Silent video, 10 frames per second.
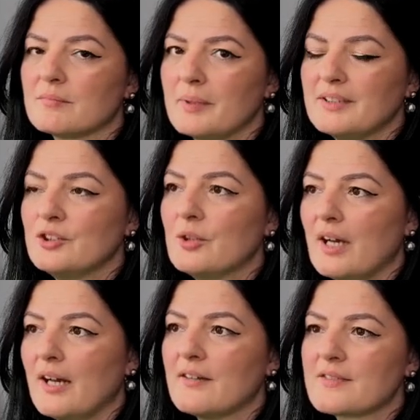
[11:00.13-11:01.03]
but you
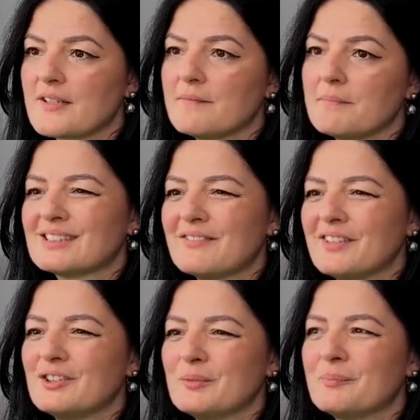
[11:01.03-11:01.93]
have
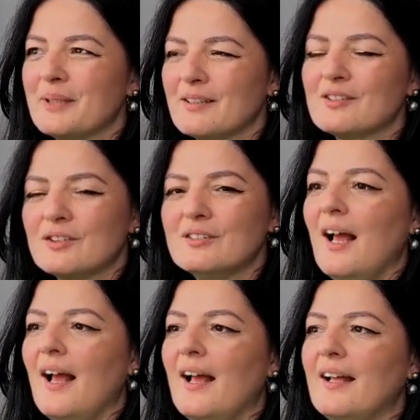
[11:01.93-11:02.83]
something to build on,
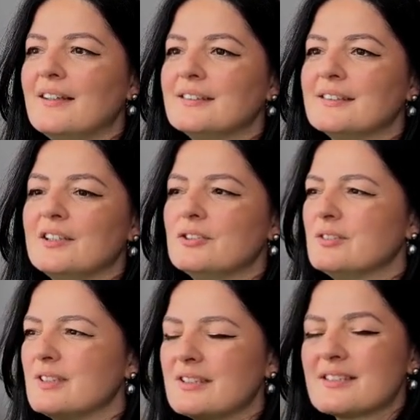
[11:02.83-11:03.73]
and
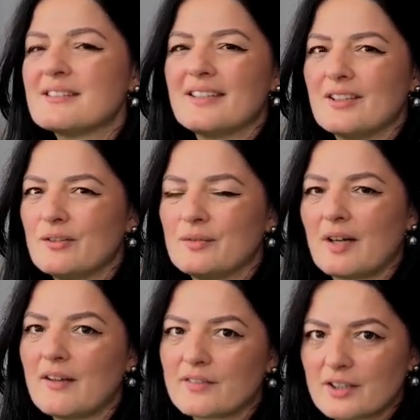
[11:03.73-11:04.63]
it doesn't take you
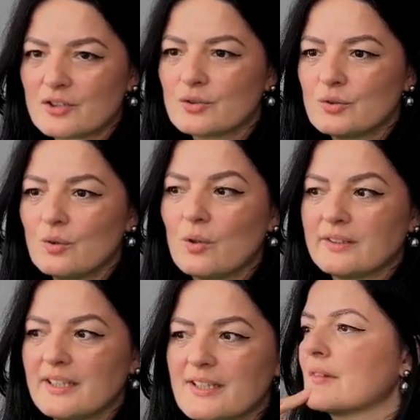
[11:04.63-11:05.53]
forever to do all
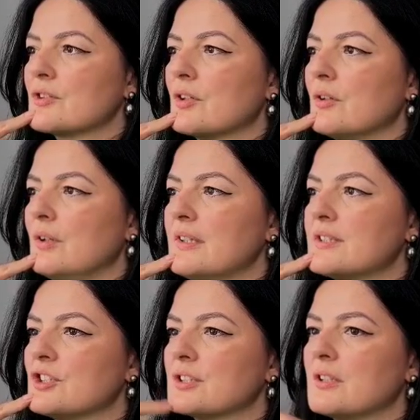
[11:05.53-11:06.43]
this. So let's
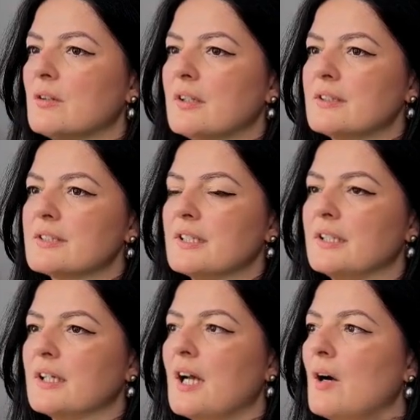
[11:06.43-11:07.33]
just go and
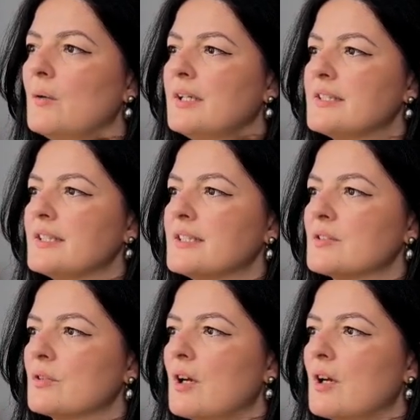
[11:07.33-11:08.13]
see how easy it's to